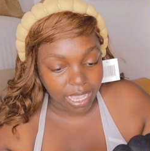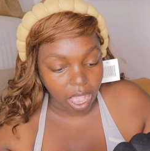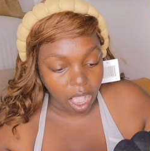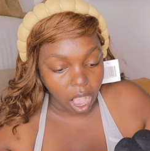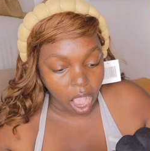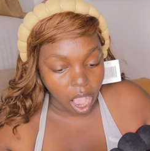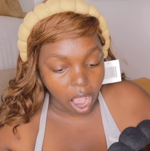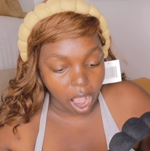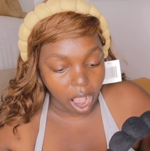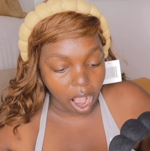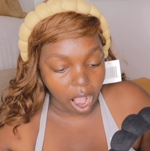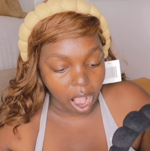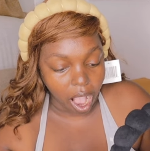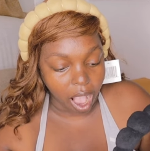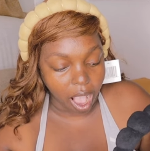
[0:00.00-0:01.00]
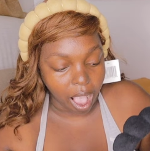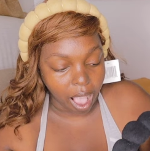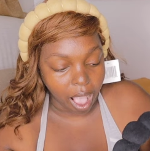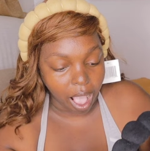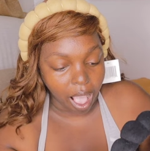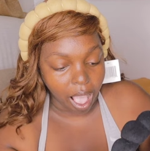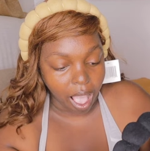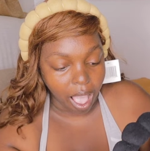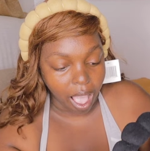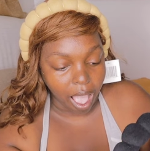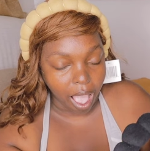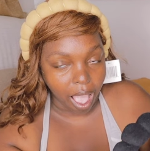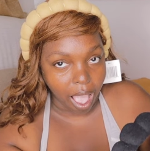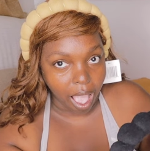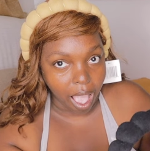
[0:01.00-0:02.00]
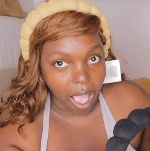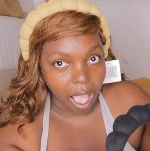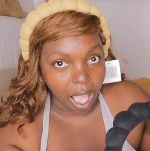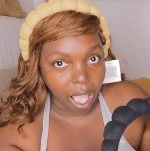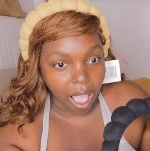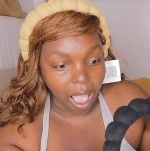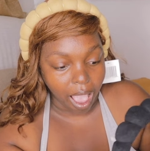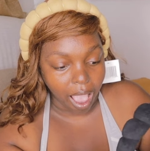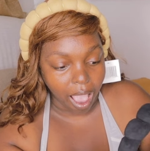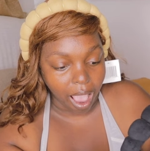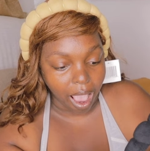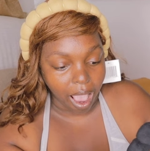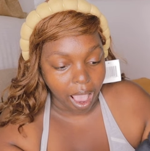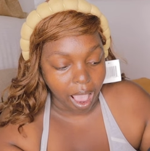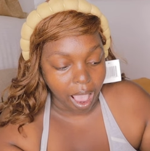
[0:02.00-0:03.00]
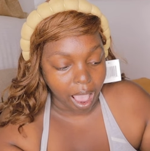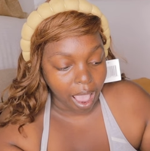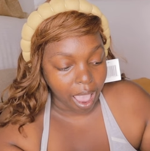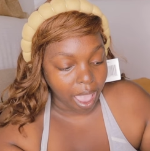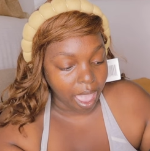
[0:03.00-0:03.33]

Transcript: (no one is talking)